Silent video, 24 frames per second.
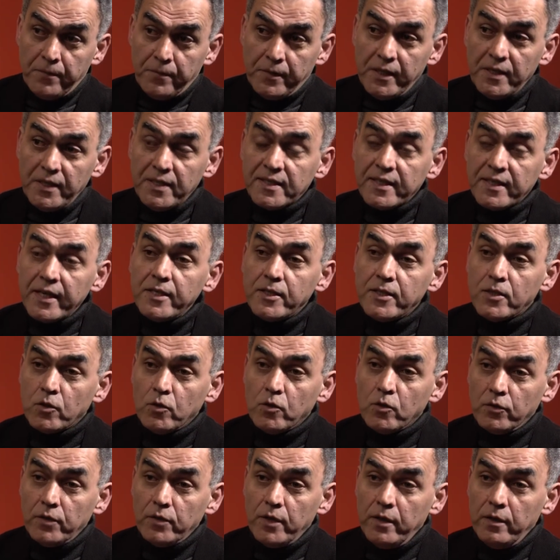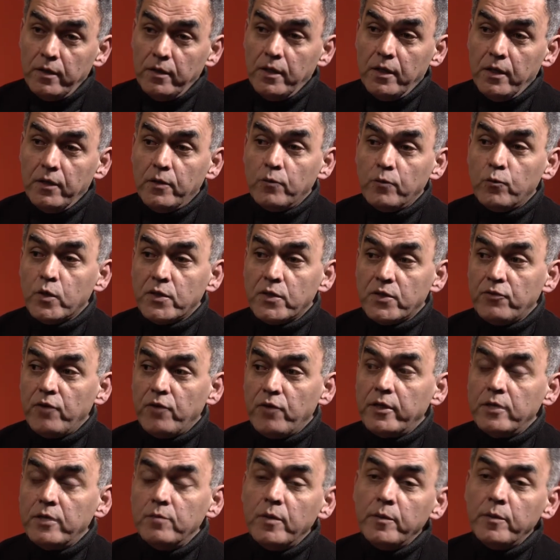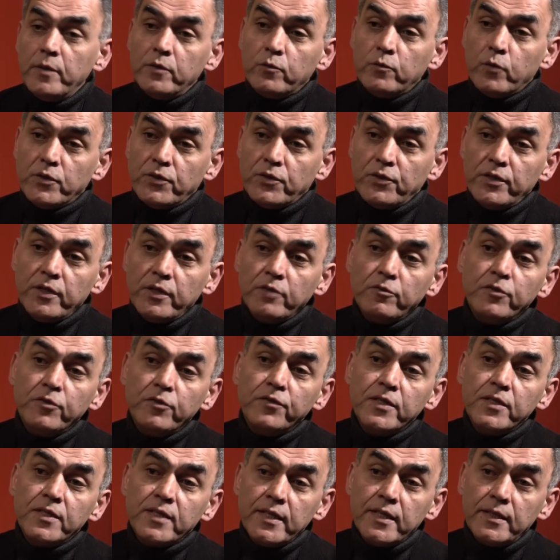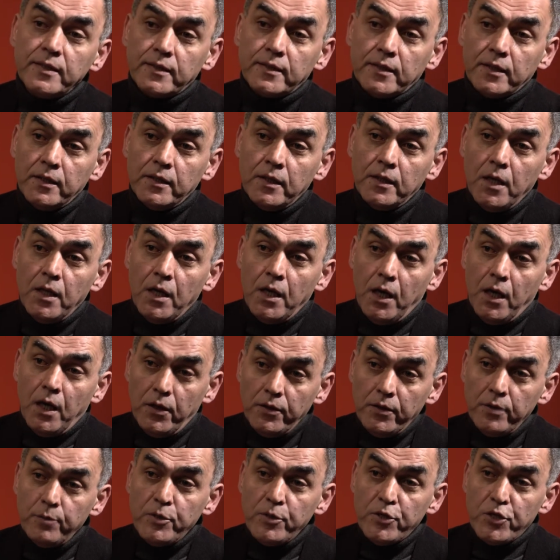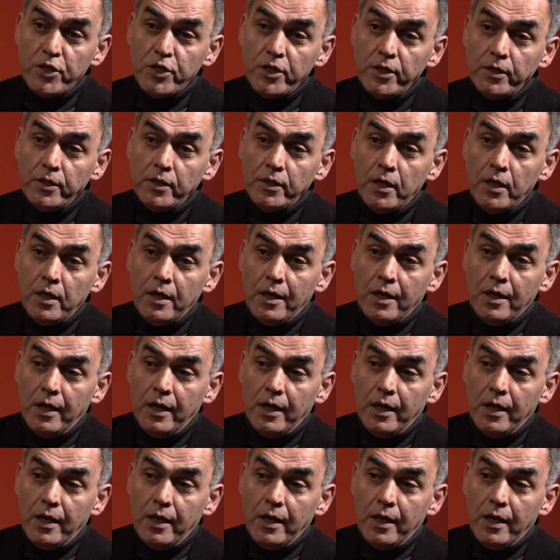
They say so. They, it was I remember it was written 50 cent on the machine,